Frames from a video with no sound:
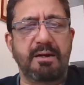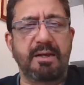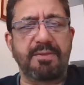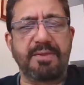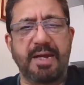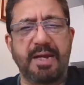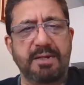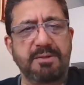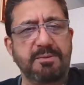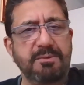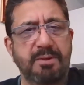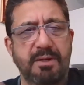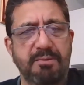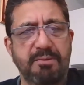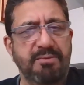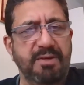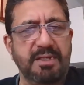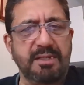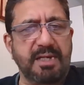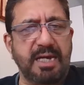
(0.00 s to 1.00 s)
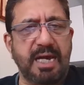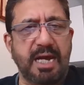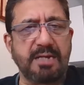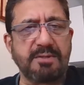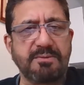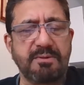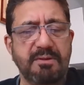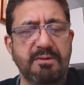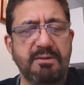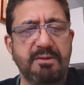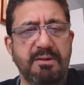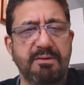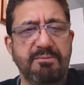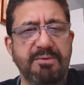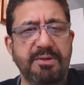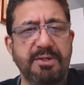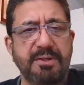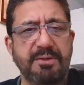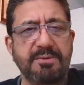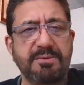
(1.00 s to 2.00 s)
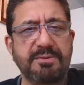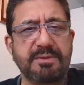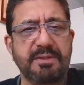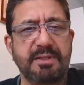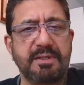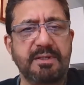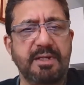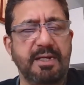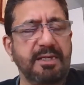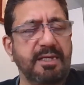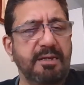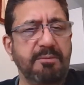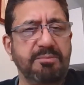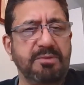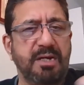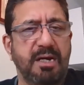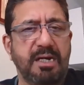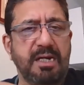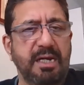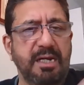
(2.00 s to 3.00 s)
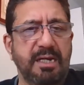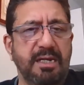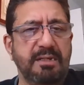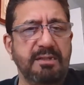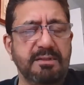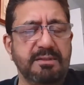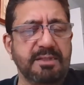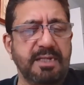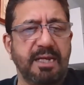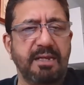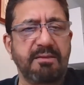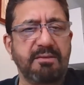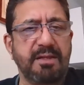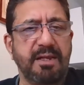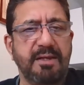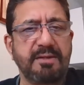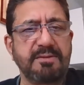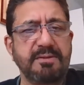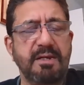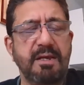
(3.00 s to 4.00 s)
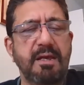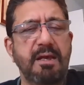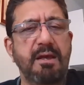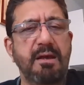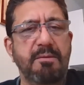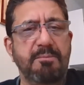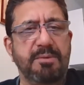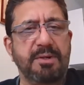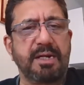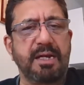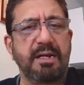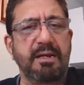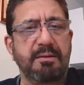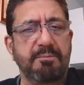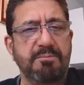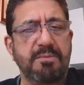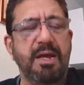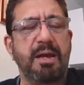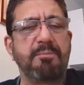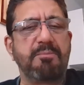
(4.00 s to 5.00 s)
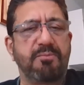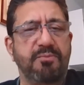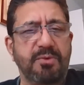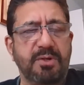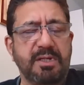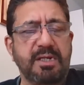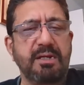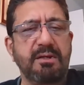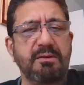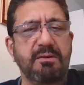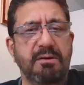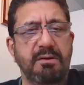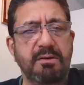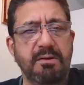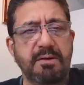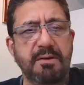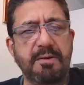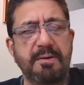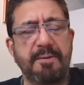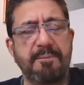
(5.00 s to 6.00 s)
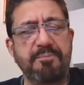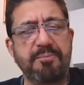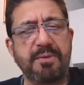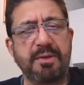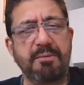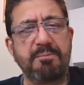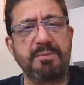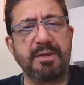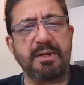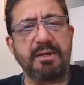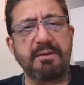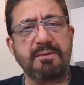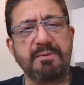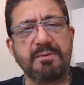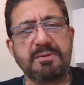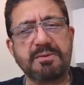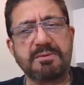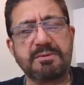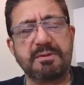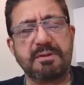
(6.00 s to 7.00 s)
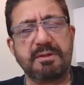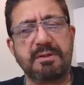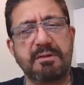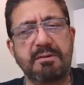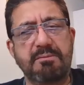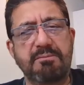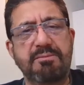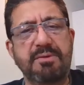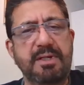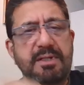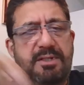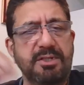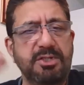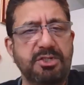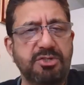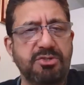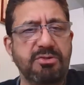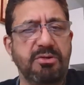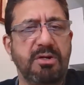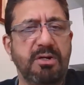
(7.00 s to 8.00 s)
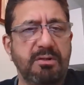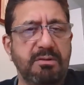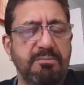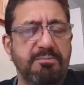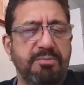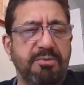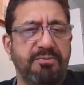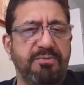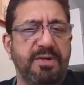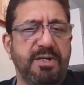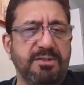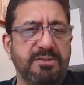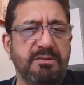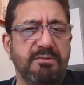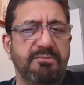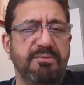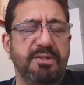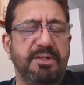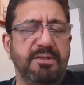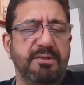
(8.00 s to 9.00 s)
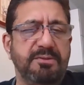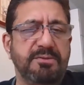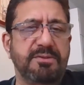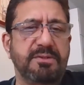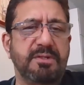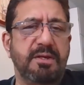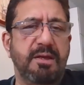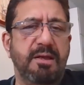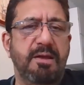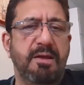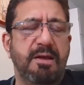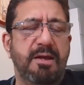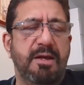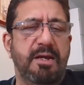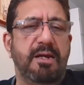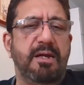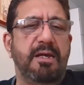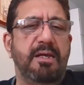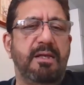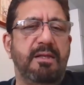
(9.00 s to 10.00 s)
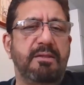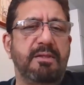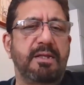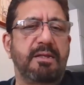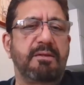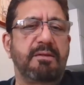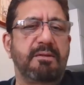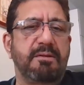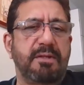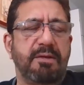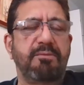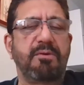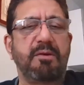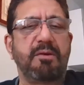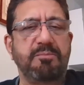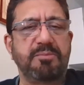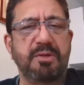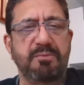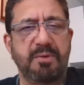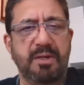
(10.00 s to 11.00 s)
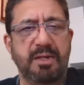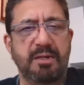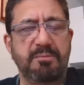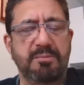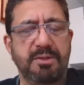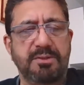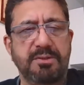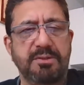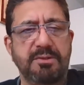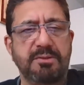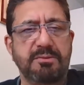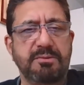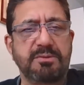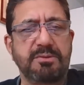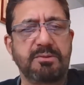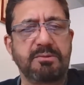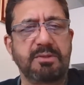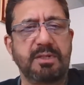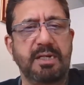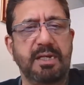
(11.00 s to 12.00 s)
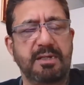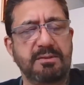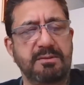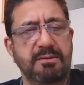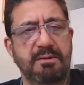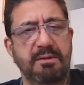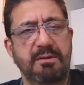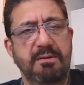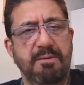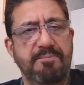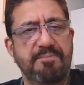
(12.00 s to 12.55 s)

That too are very casual videos, and I keep talking and saying things. But I'm working on making those very short professional videos, and then they would be available to you. You can actually